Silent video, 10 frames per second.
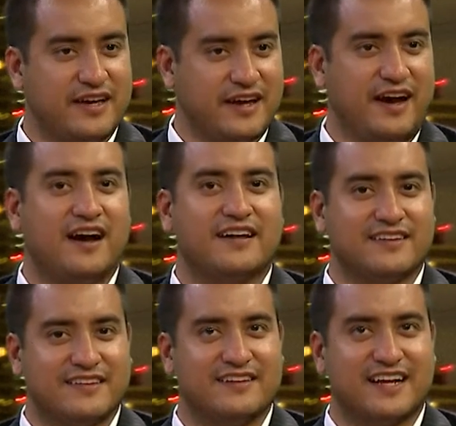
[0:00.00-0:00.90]
yeah, yeah,
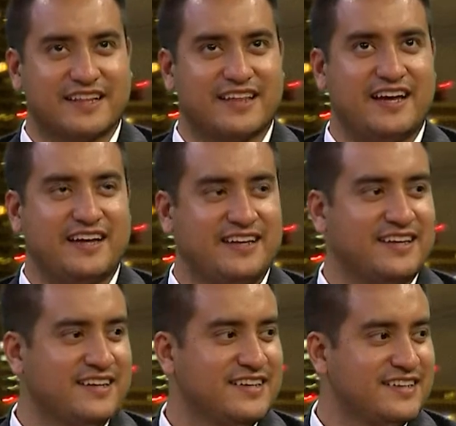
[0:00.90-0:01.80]
like that.
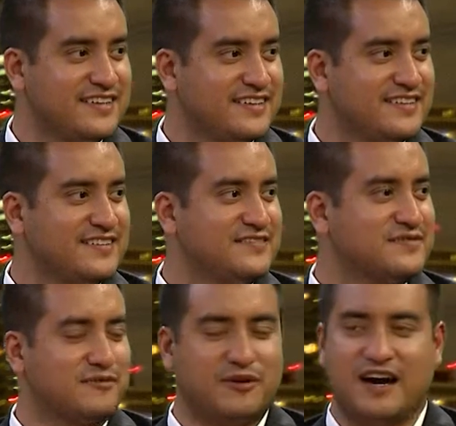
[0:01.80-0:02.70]

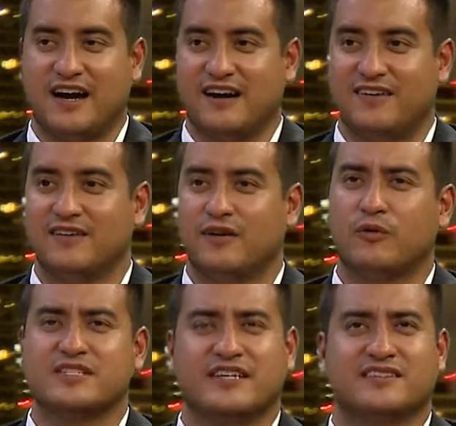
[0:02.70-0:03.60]
Wow. Oh,
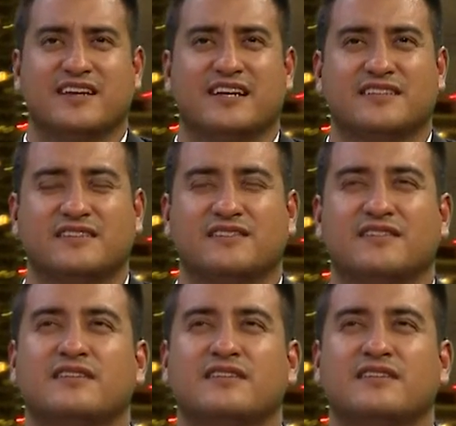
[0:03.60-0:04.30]
was it in Texas?